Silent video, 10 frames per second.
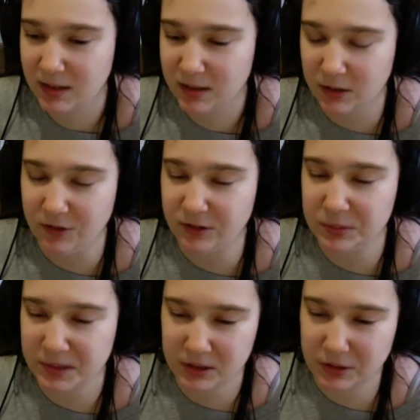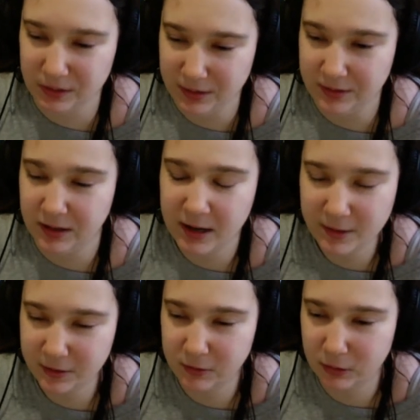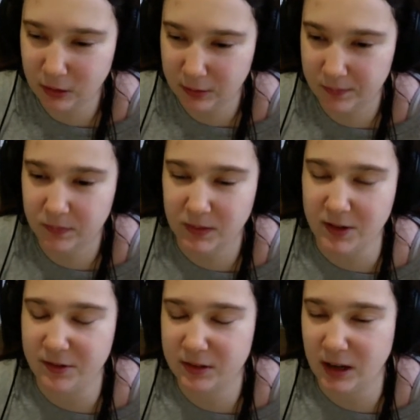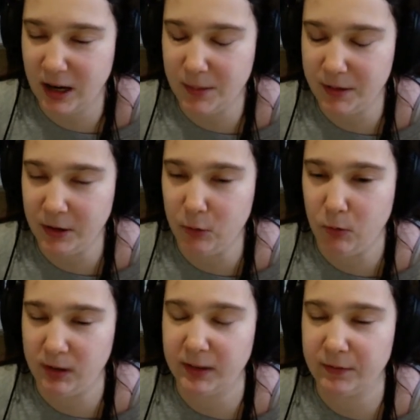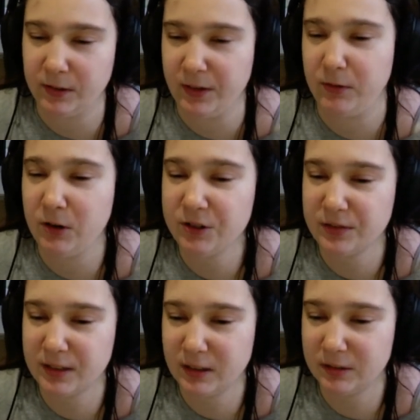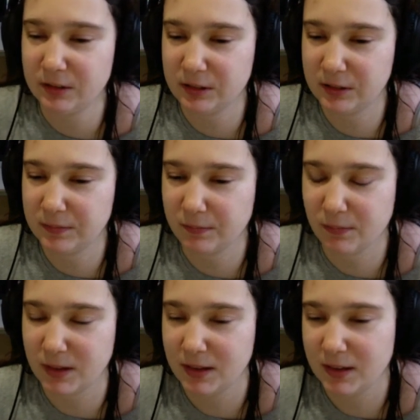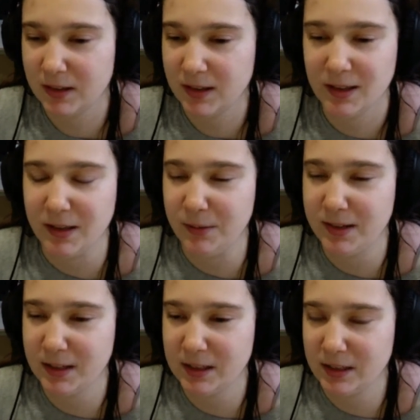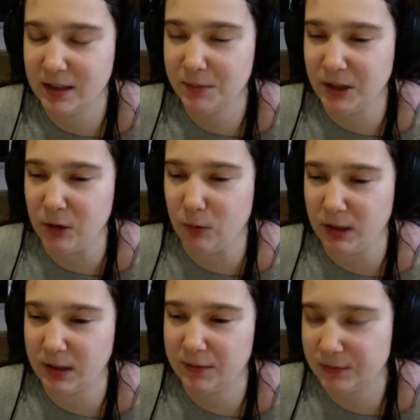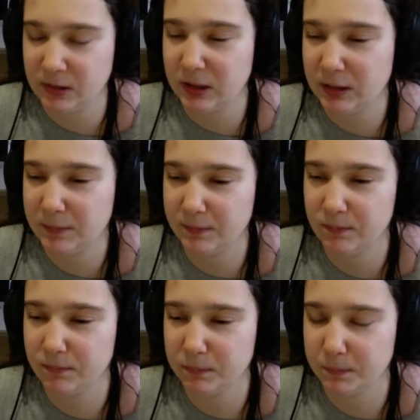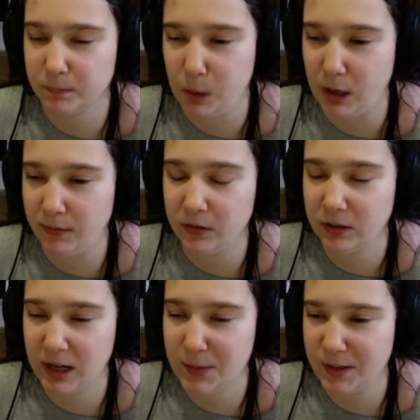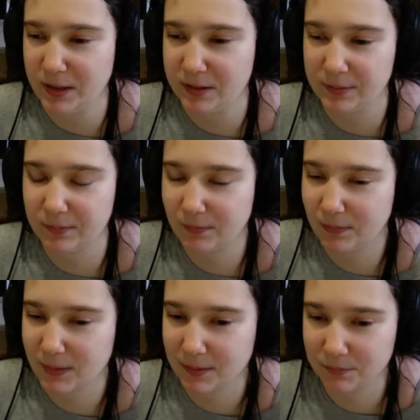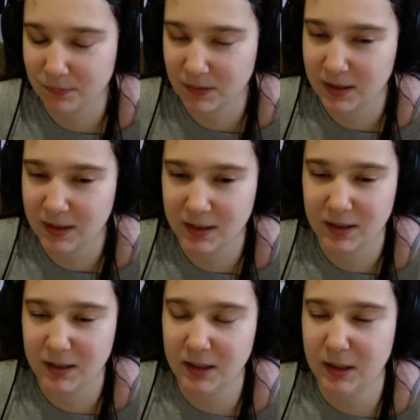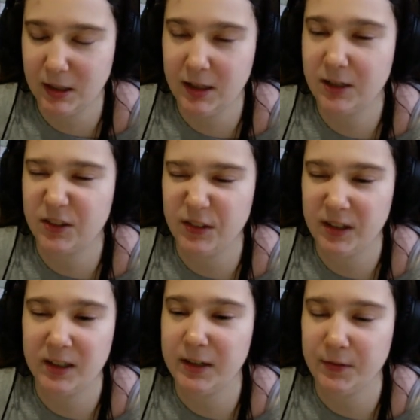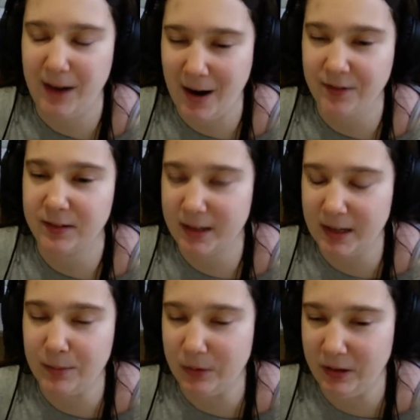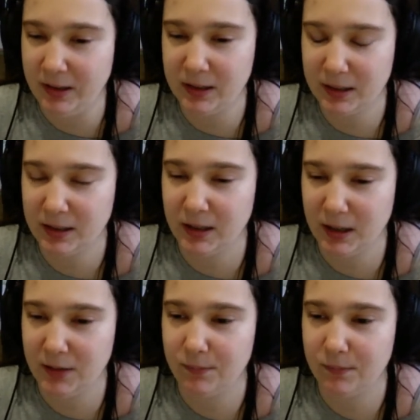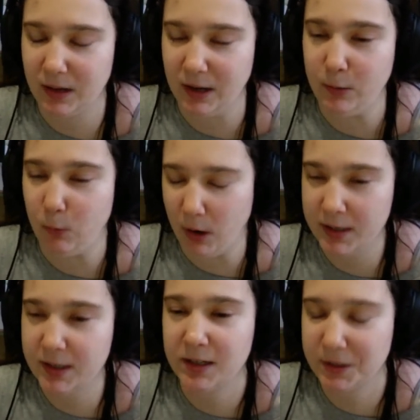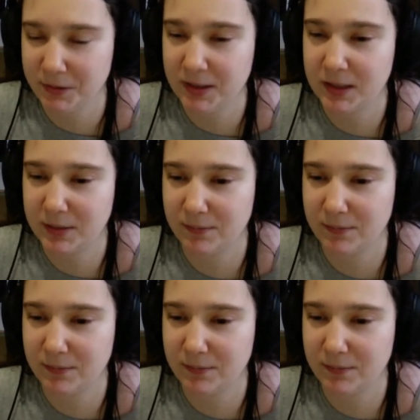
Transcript: goes a little bit into his high school, his time, working for the Roosevelts. And then we get to him, working for Marvel Comics. It's a very fascinating book. I wanted to do it